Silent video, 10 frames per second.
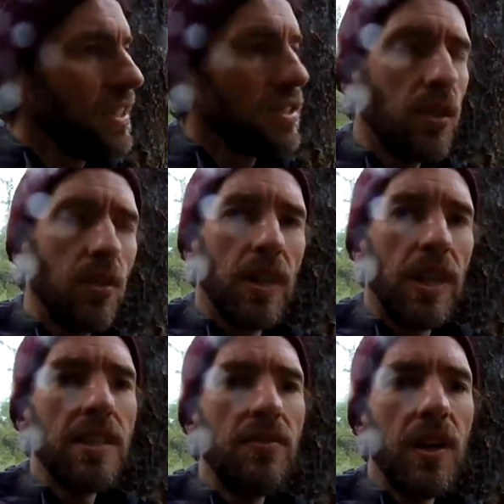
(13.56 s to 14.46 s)
So
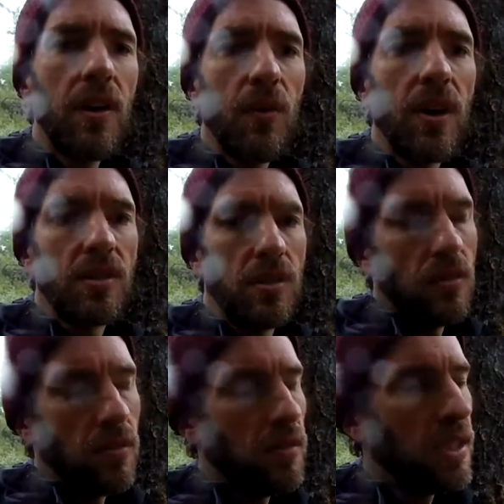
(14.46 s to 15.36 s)
in this video I wanted
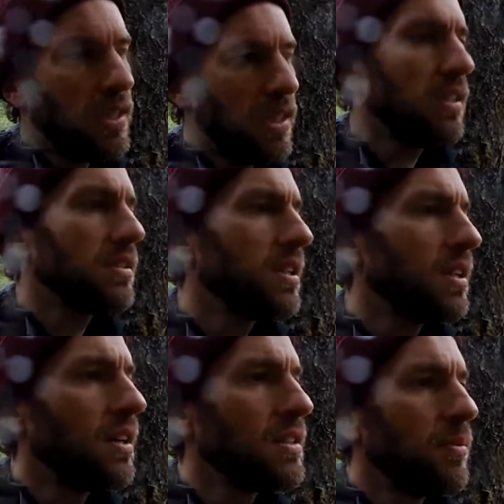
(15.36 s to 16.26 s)
to discuss the
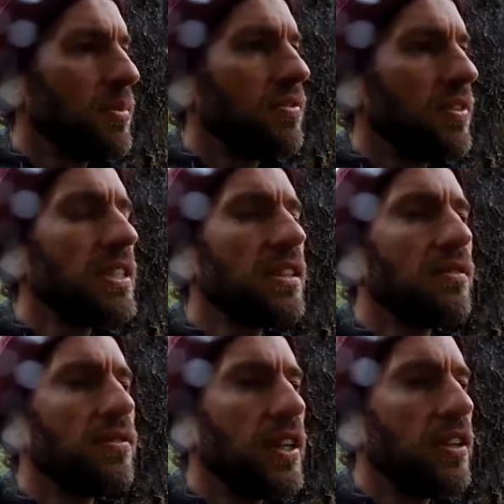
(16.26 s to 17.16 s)
concept of
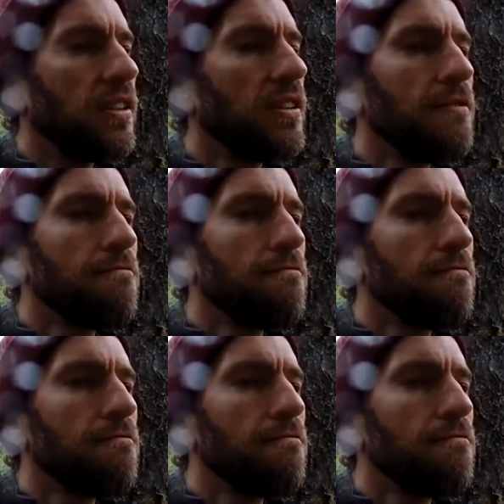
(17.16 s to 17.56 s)
facing fear